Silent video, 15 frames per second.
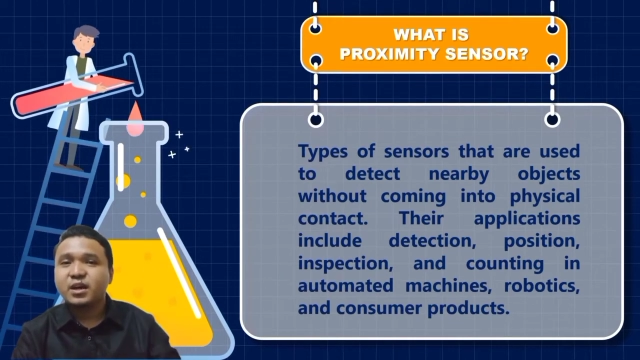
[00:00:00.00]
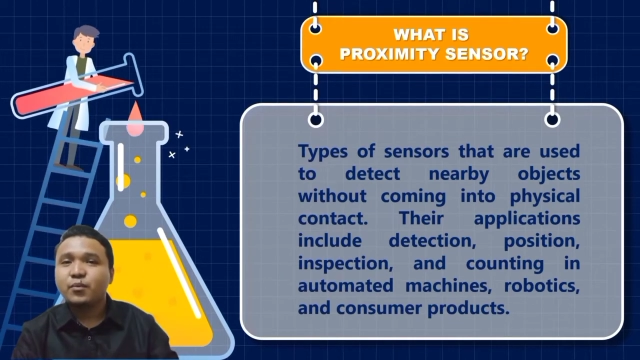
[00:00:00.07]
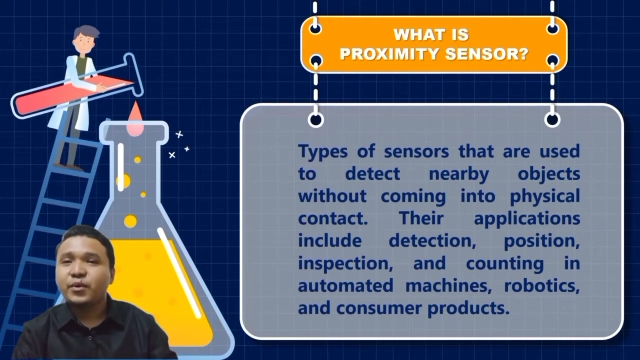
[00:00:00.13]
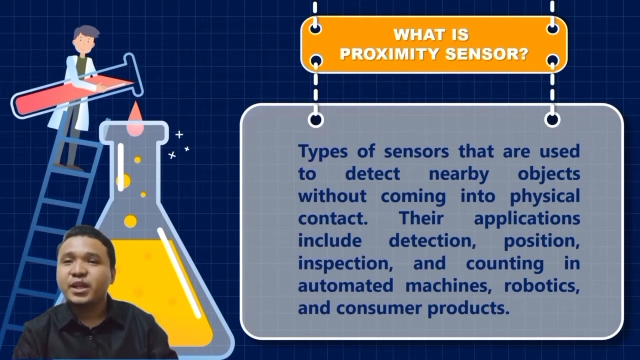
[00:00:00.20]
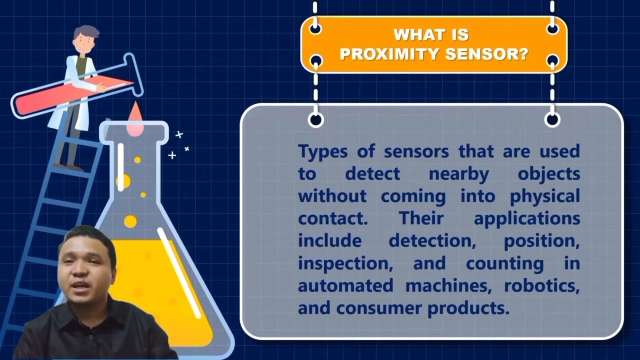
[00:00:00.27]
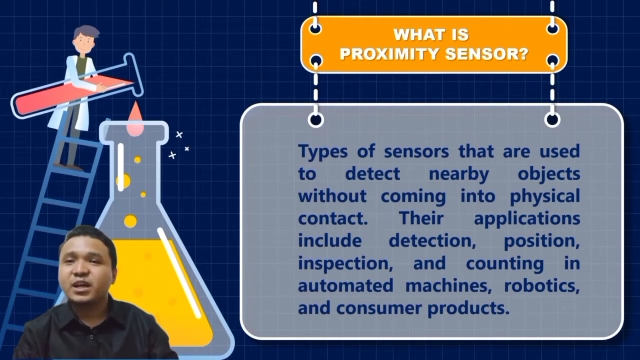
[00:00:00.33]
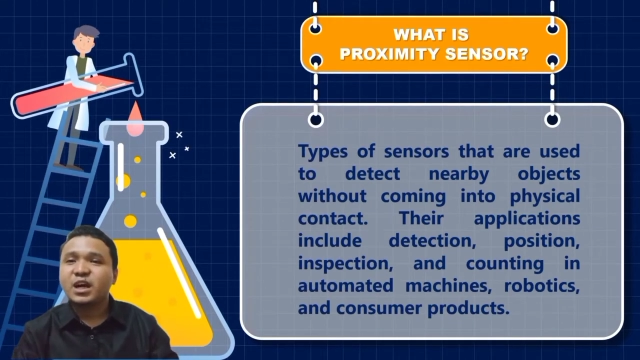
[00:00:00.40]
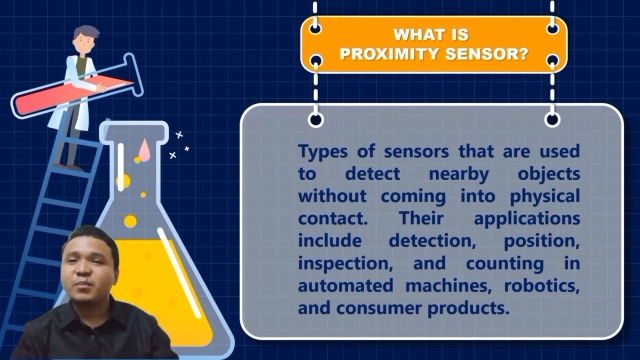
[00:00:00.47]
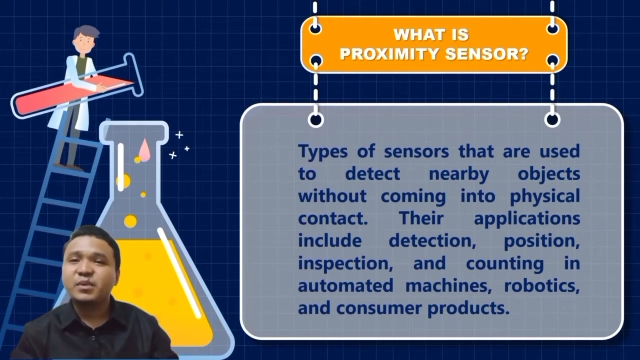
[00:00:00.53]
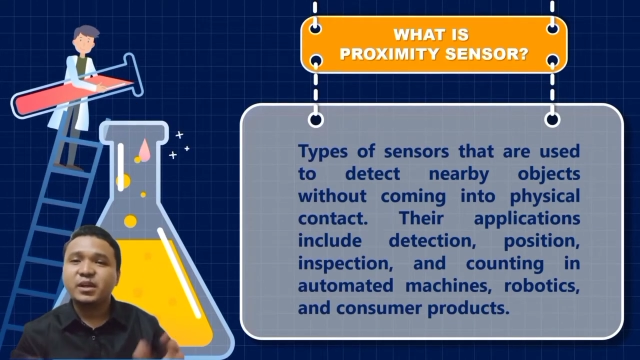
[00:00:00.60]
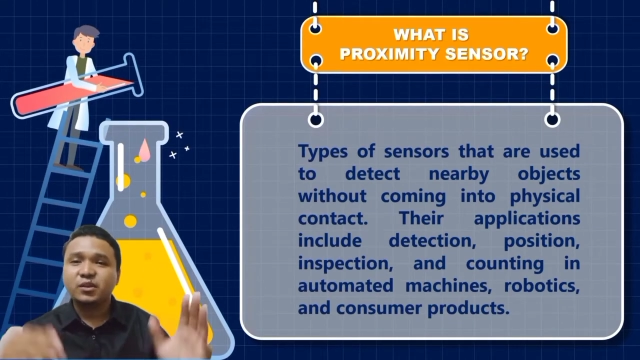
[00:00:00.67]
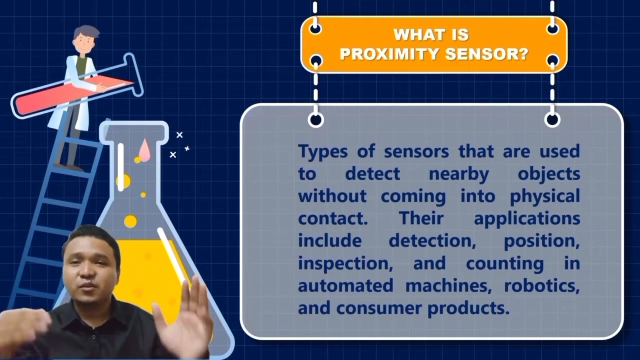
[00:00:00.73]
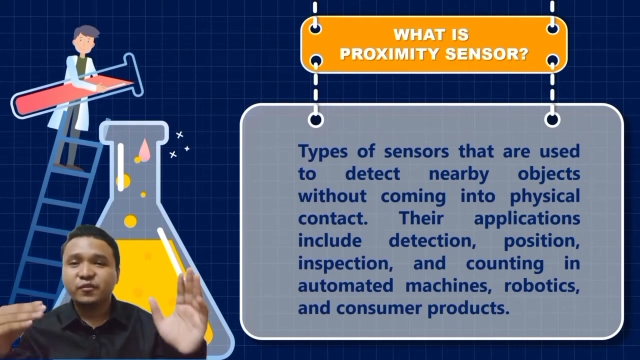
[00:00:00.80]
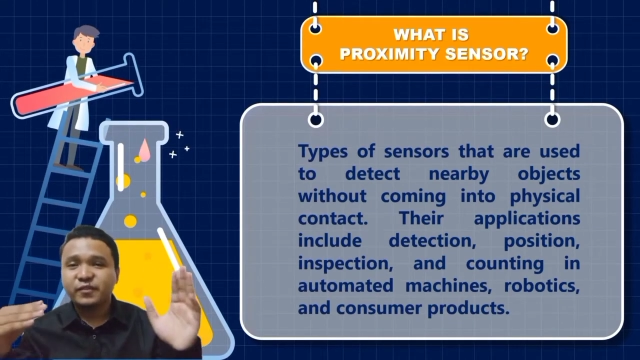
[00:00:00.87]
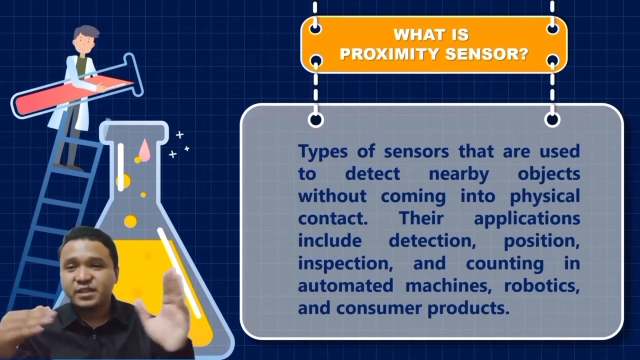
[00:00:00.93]
without coming
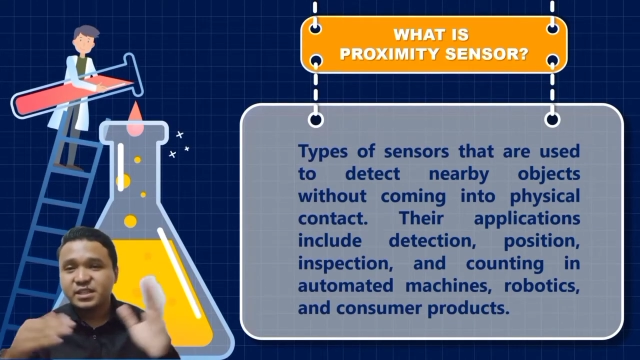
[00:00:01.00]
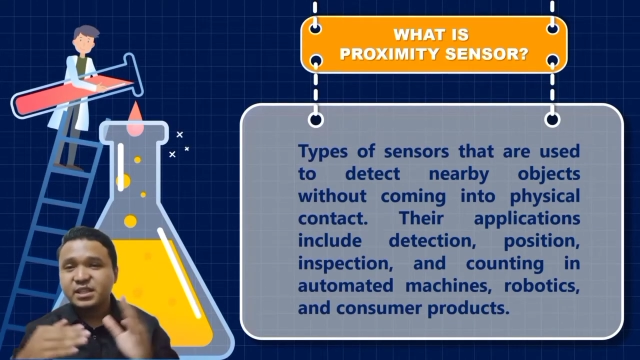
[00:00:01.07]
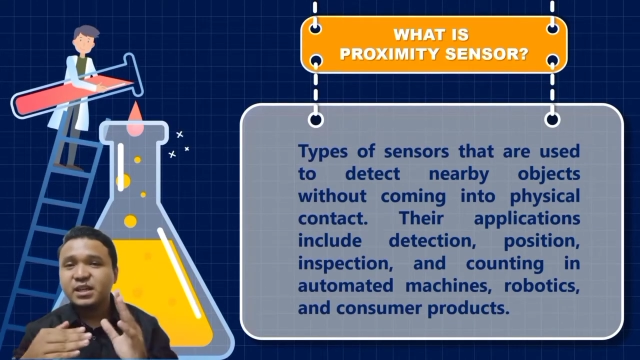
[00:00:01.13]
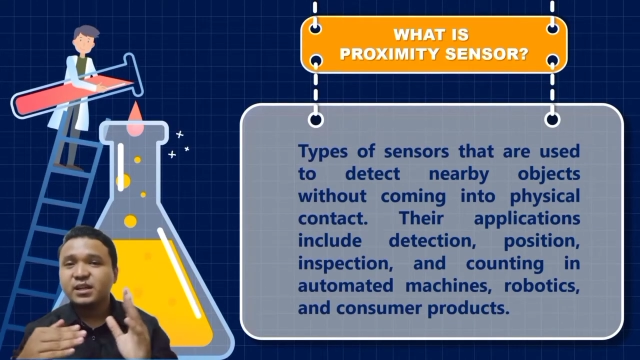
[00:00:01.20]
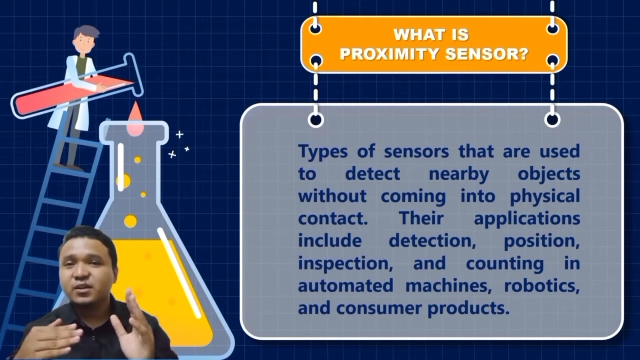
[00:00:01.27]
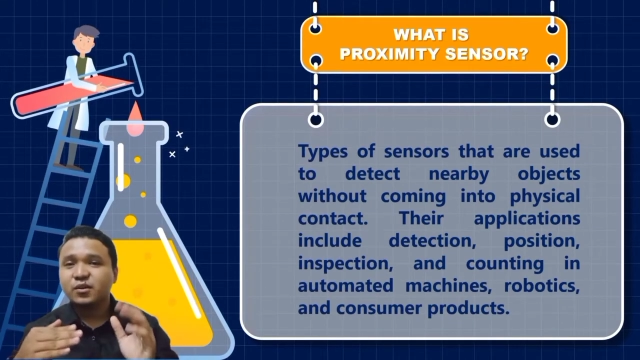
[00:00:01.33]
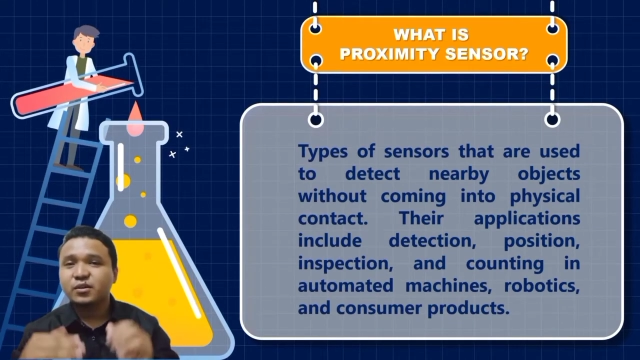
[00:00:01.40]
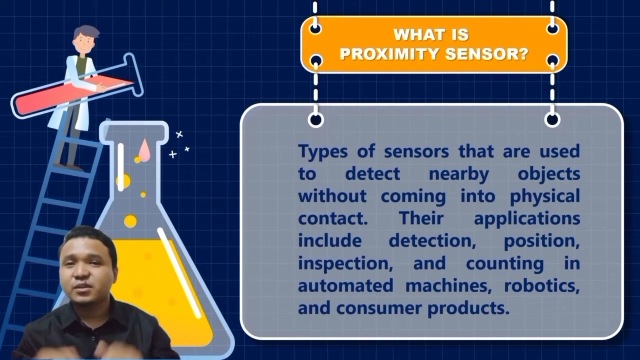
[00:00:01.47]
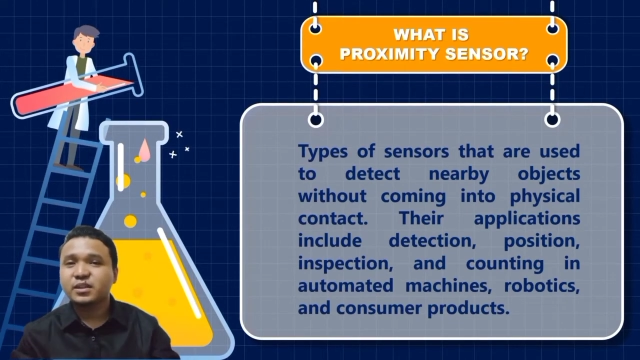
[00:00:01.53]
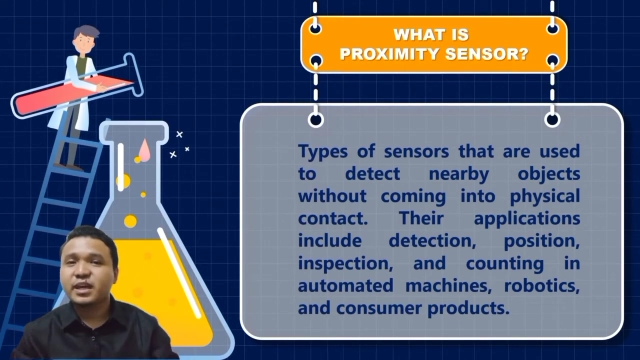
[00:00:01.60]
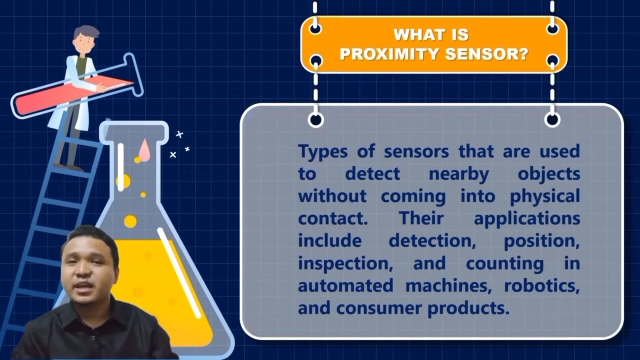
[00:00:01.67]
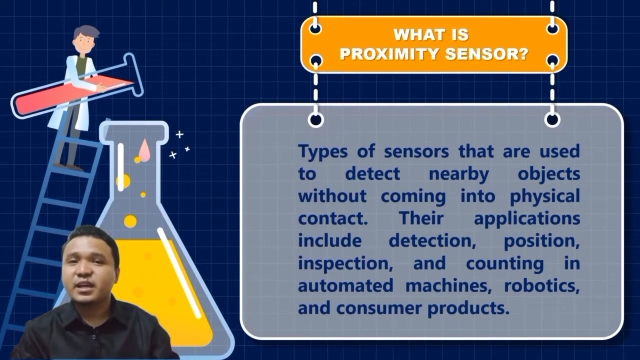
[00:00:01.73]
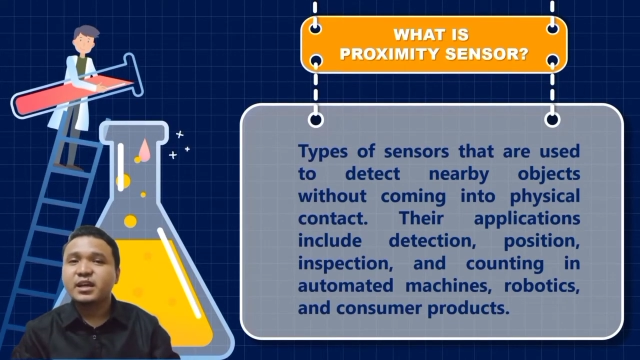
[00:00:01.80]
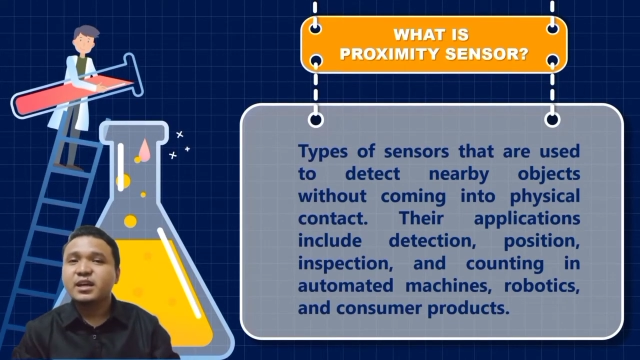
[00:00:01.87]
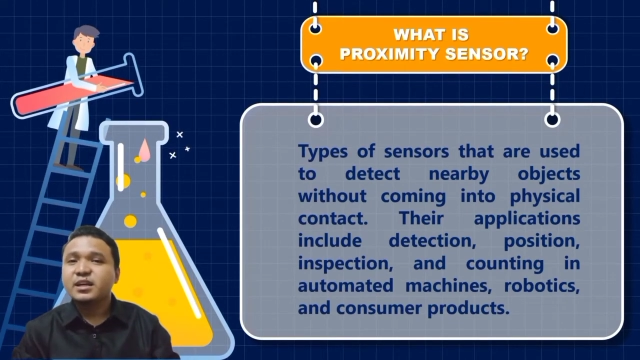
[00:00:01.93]
into physical contact.